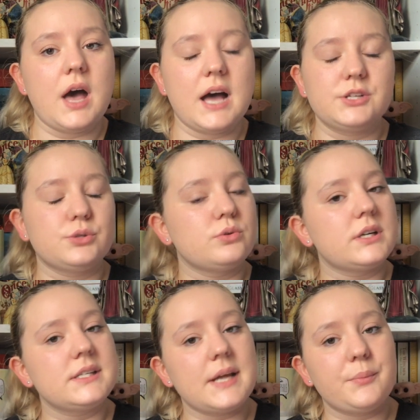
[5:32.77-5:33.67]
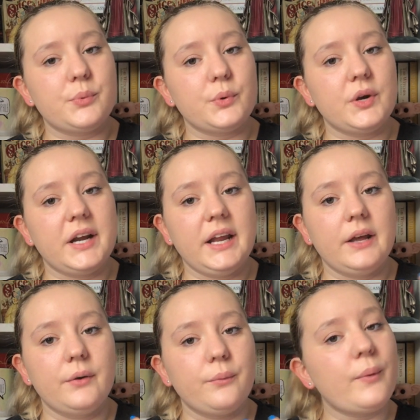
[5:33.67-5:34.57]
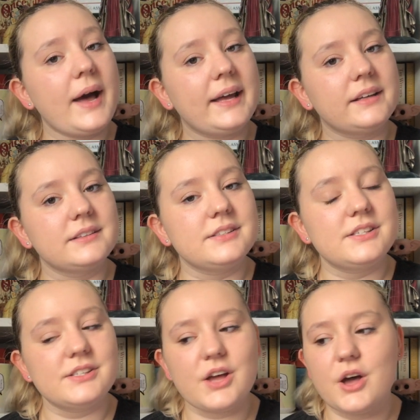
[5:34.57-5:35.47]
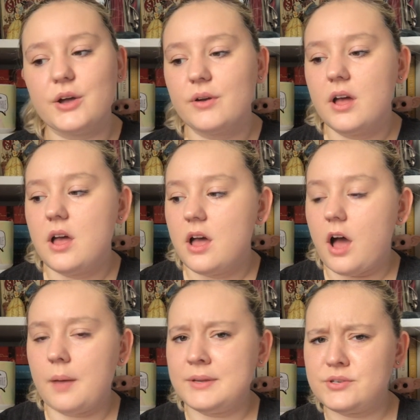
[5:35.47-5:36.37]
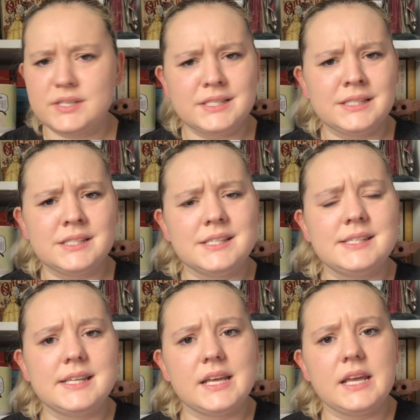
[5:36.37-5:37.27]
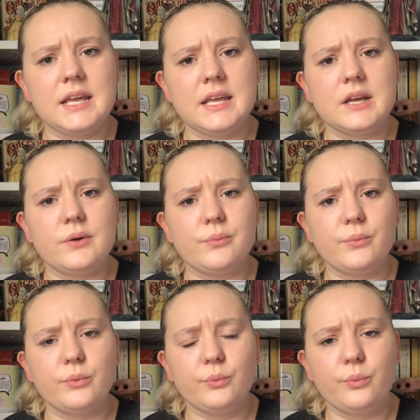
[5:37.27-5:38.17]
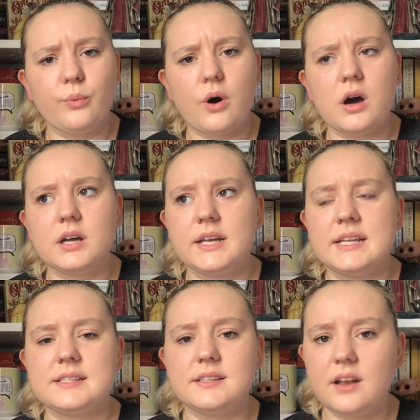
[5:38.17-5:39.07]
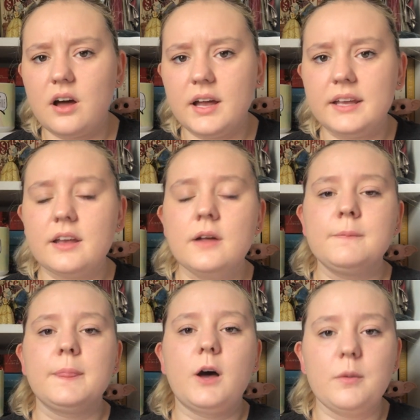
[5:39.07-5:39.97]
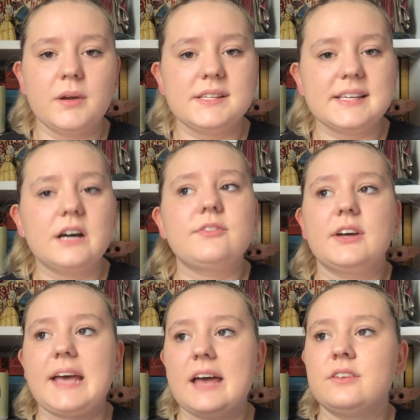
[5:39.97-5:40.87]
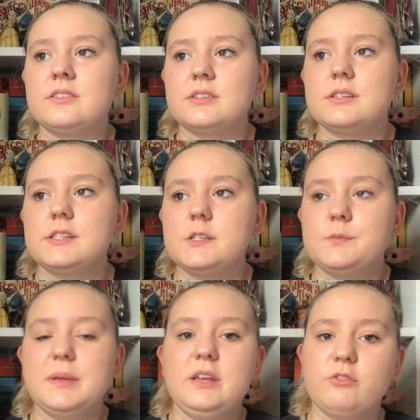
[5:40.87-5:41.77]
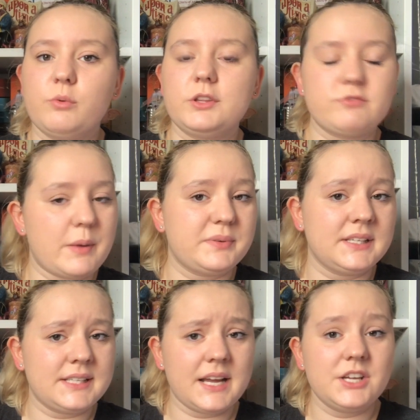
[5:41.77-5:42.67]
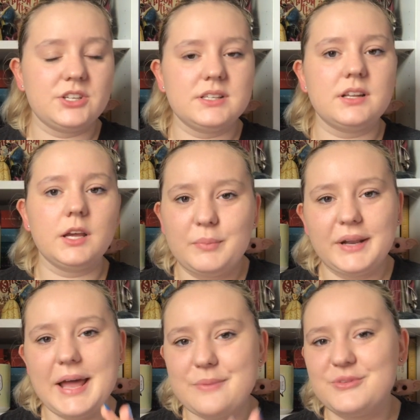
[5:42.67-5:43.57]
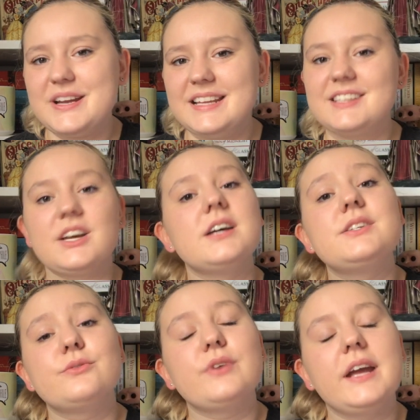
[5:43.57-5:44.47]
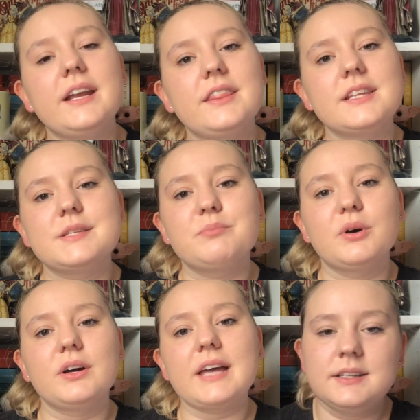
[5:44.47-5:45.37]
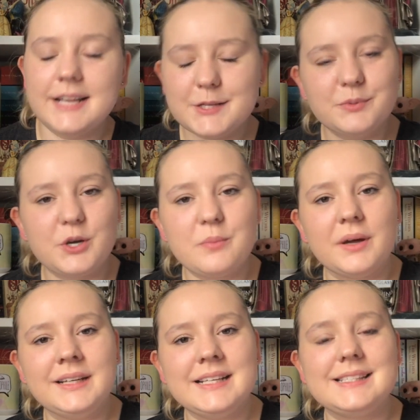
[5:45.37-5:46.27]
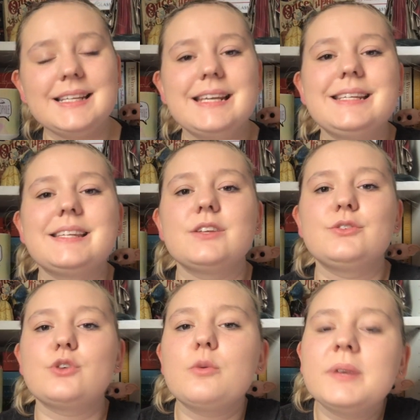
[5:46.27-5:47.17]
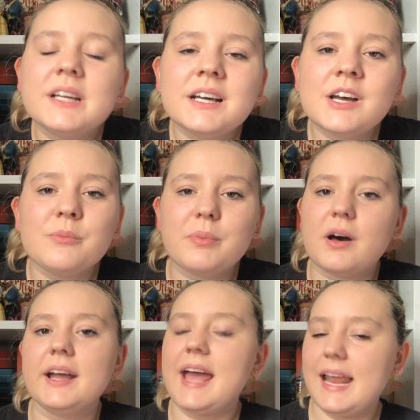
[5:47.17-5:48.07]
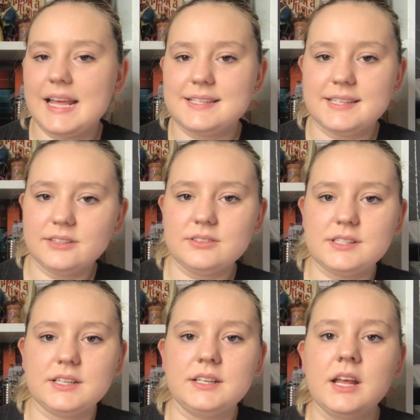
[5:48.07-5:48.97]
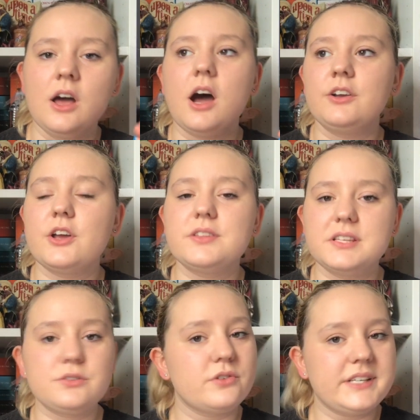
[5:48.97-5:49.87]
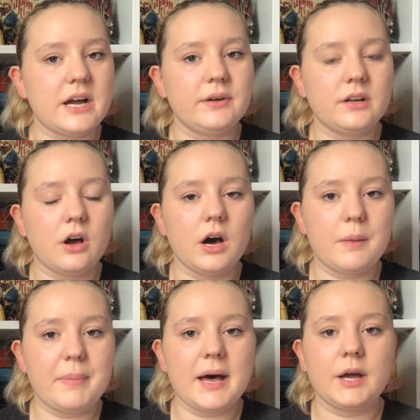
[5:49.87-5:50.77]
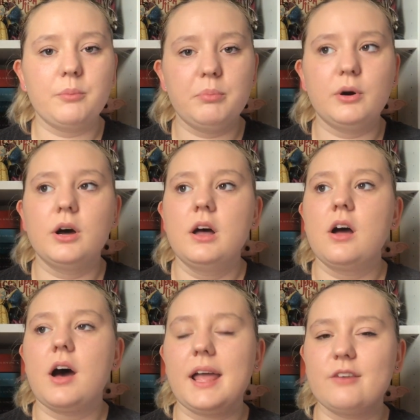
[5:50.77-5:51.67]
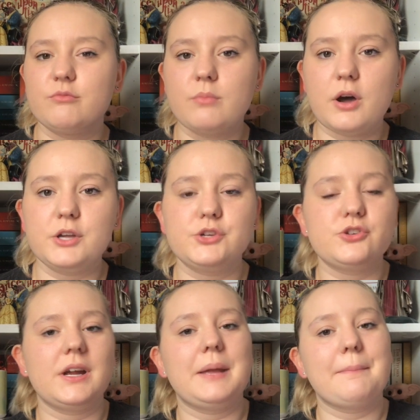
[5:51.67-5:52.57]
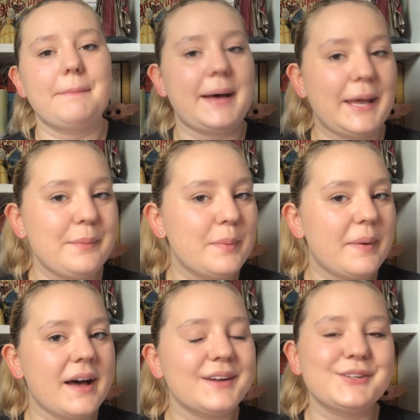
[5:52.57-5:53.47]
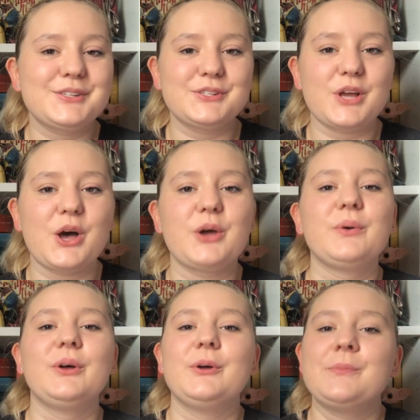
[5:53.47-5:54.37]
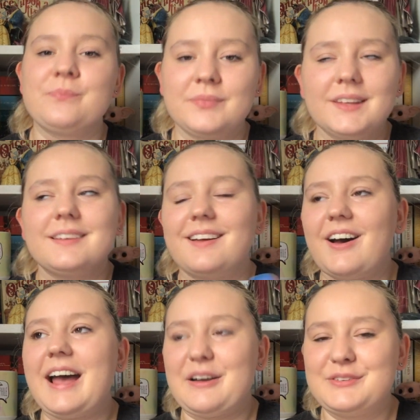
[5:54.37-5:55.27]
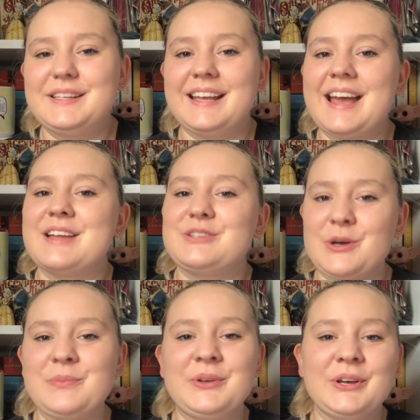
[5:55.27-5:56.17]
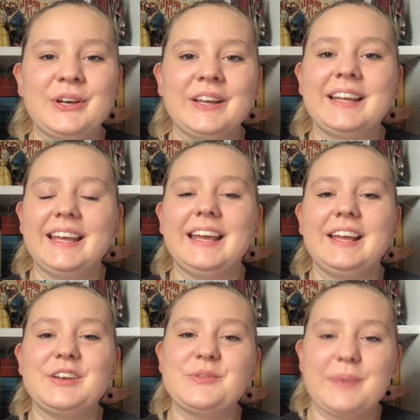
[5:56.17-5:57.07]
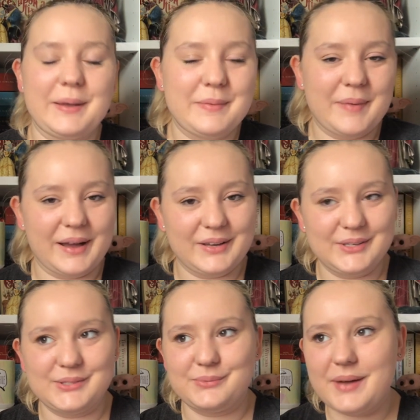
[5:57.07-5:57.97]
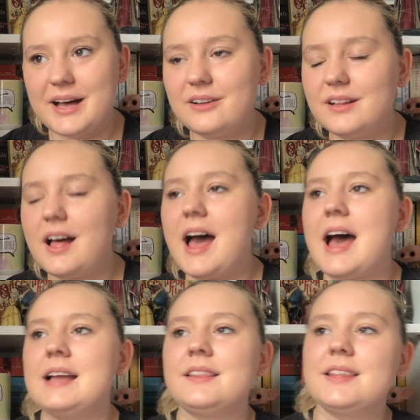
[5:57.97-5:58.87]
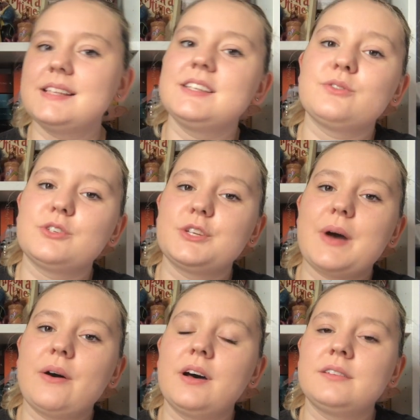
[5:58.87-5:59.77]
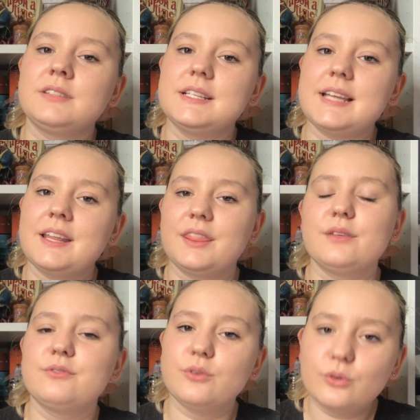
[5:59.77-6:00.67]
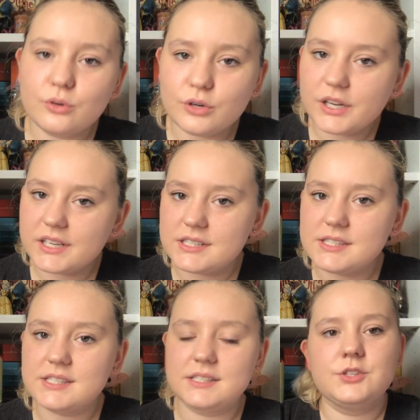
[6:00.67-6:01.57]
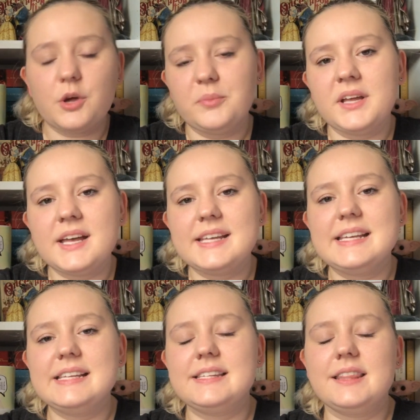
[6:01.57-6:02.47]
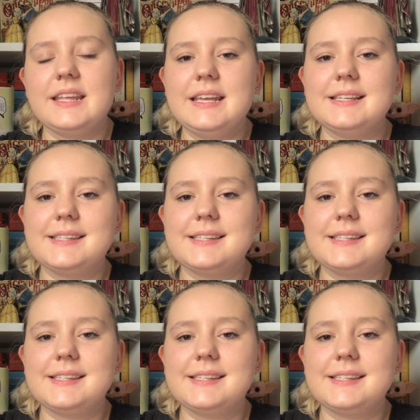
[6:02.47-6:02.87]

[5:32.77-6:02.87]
adult contemporary way so i'm interested to see what it's like I myself, I cannot speak for what the representation is like, but I am really excited to read this book. The next book on my list is Domina by L.S. Hilton. I know this is already out in hardback, but I have Maestra in paperback, so I have to get Domina in paperback as well and this is also out on the 10th of August. Domina is the